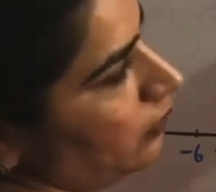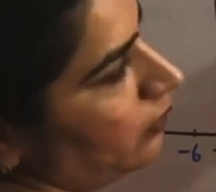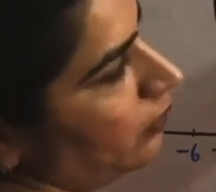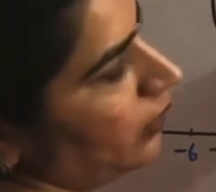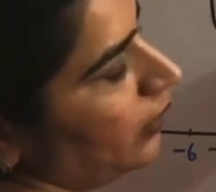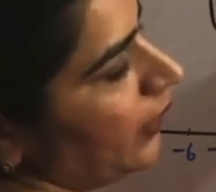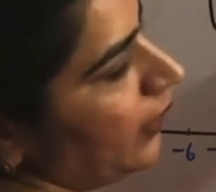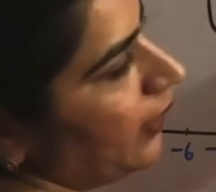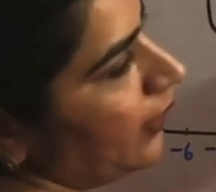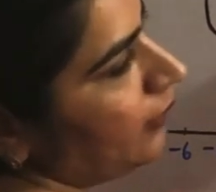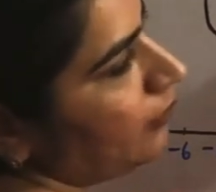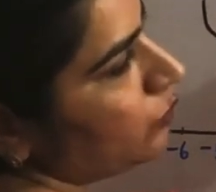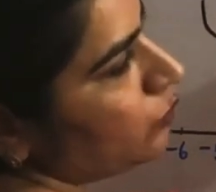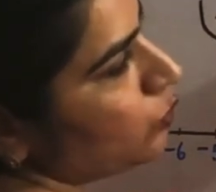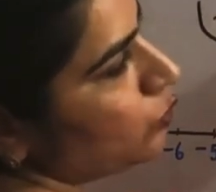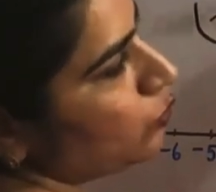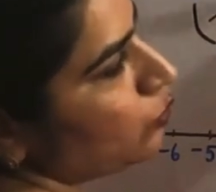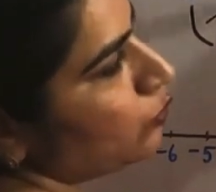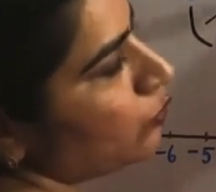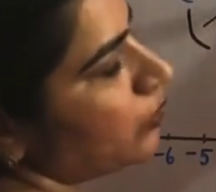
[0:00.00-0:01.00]

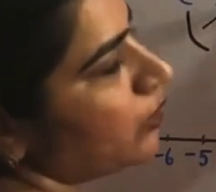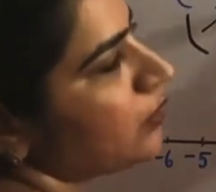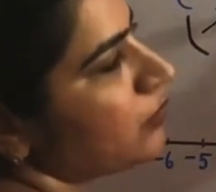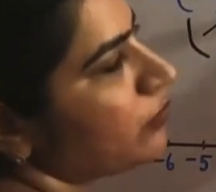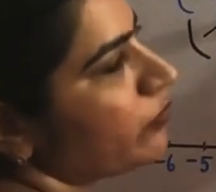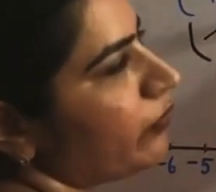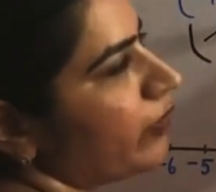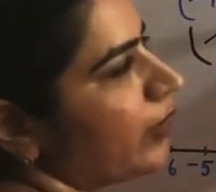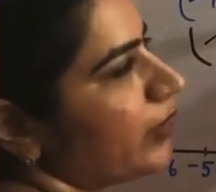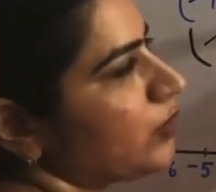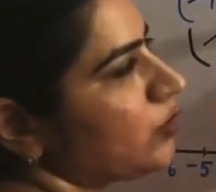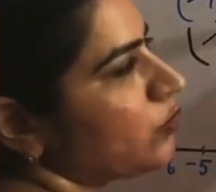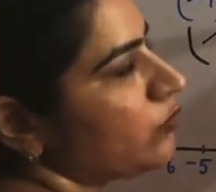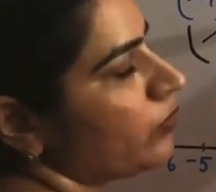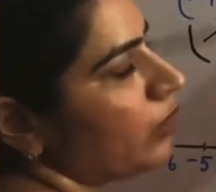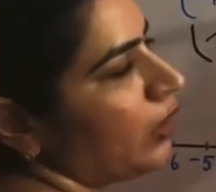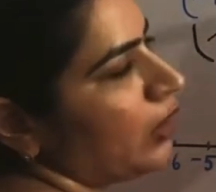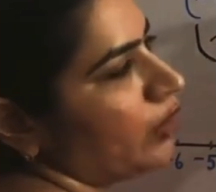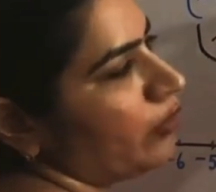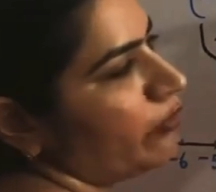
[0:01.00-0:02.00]
These two, this first
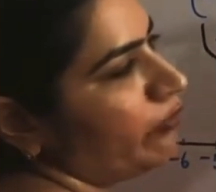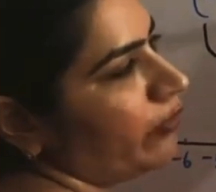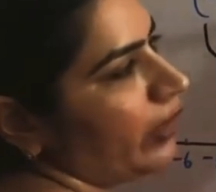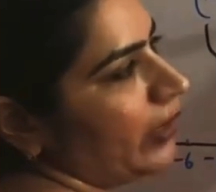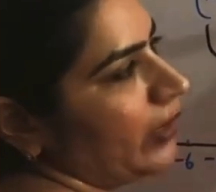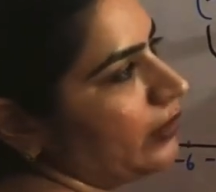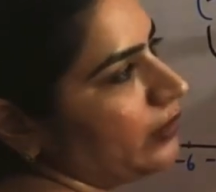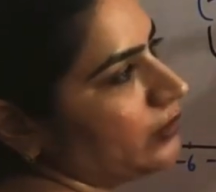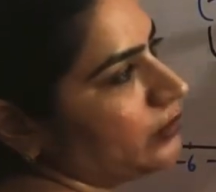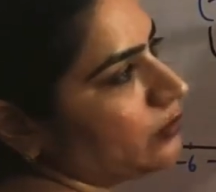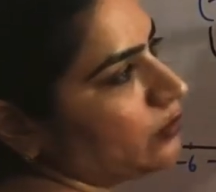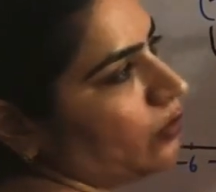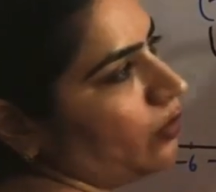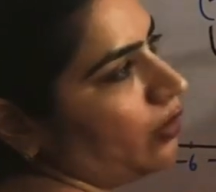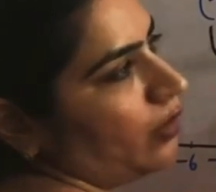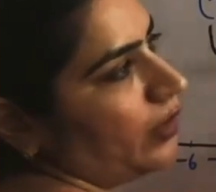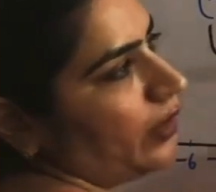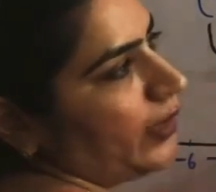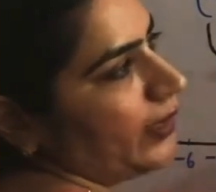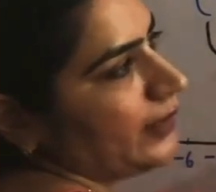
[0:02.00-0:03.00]
value 5 is
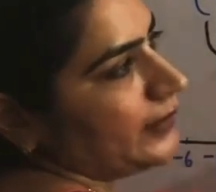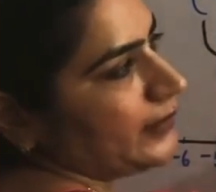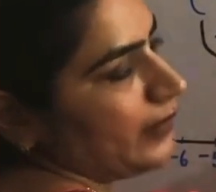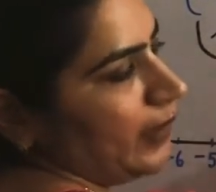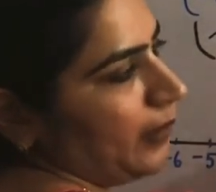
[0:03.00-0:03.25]
called as